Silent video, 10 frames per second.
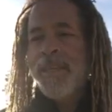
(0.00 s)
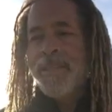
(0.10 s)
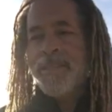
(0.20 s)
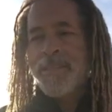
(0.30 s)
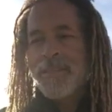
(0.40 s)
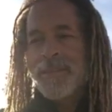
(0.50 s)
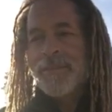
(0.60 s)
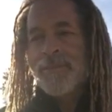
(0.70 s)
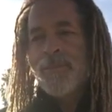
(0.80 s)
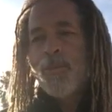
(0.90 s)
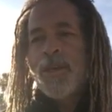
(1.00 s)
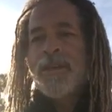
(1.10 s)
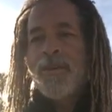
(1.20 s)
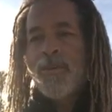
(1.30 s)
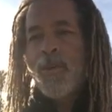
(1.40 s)
is,
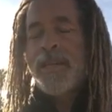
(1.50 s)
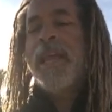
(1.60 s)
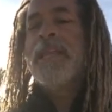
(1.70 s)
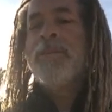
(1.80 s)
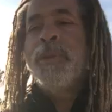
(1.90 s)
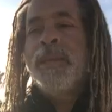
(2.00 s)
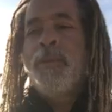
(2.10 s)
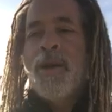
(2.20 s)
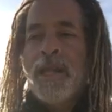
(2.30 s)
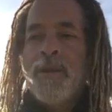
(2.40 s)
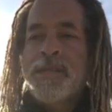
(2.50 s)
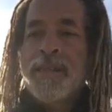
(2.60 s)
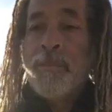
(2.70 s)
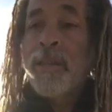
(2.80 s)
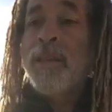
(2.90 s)
what came to me while I was
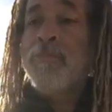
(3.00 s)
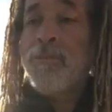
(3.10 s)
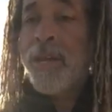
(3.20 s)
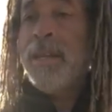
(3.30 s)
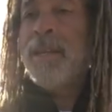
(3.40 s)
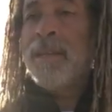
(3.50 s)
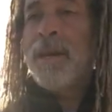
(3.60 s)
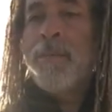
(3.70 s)
in the middle of writing,